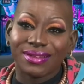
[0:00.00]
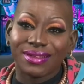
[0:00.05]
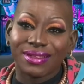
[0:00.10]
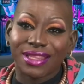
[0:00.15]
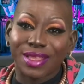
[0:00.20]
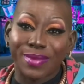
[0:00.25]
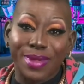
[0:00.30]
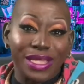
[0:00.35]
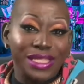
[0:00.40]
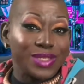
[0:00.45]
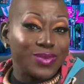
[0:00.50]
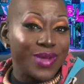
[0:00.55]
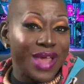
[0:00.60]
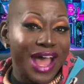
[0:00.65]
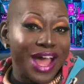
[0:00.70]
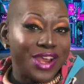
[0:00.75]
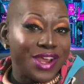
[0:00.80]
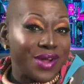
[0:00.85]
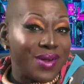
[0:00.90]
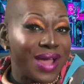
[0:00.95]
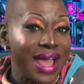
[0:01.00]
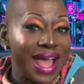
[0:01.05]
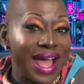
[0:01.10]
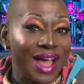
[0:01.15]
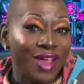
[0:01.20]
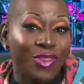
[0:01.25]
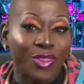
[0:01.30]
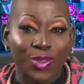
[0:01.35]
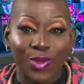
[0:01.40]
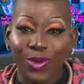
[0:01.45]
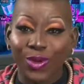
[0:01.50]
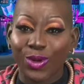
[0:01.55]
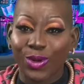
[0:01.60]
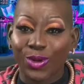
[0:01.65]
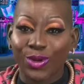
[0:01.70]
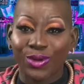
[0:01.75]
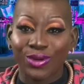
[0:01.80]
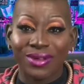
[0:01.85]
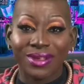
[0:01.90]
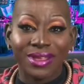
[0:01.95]
the best way I know how,
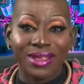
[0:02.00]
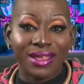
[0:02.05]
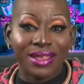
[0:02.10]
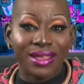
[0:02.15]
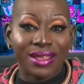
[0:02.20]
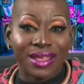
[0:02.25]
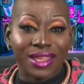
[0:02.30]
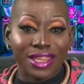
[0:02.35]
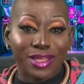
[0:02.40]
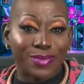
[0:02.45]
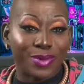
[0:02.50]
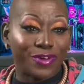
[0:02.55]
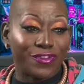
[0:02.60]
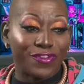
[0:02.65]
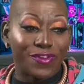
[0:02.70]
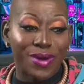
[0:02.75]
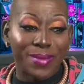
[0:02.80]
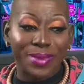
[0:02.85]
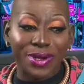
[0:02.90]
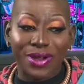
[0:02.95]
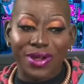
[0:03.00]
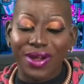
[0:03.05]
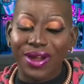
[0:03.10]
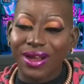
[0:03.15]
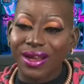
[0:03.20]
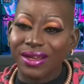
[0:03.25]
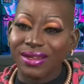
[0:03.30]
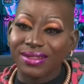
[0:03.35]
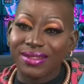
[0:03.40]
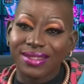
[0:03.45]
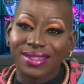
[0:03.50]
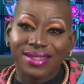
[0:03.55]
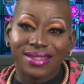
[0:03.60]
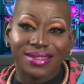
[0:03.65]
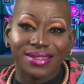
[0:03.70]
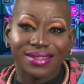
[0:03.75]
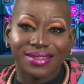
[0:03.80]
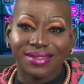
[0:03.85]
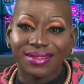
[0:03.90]
through the performing arts,